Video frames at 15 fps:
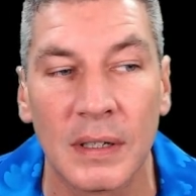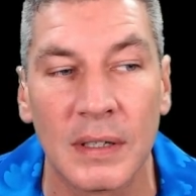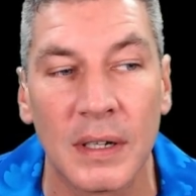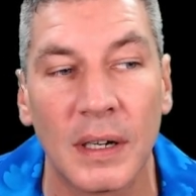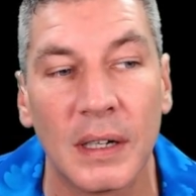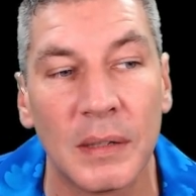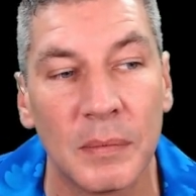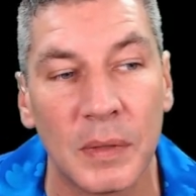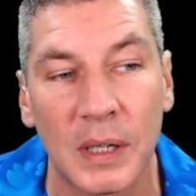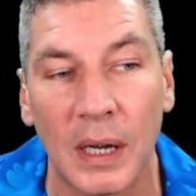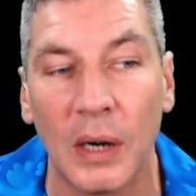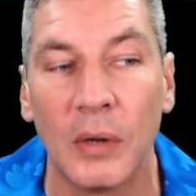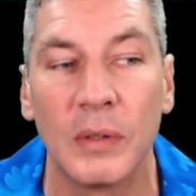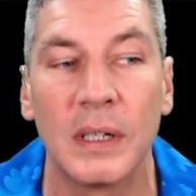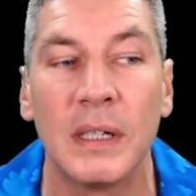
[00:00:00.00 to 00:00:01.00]
time, the
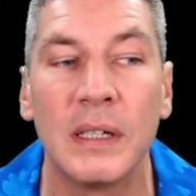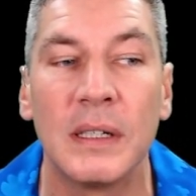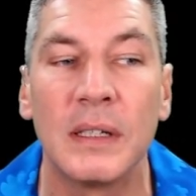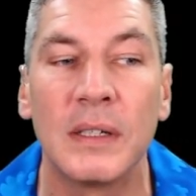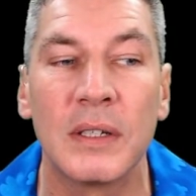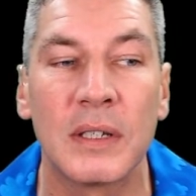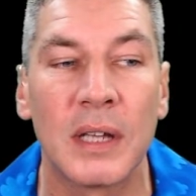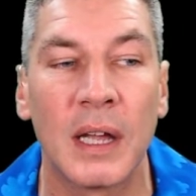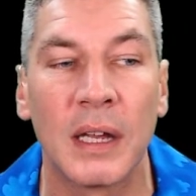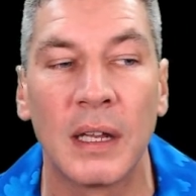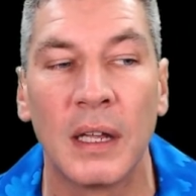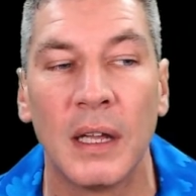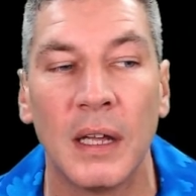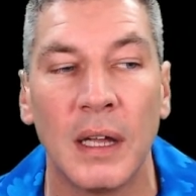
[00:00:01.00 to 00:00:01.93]
old Indian said,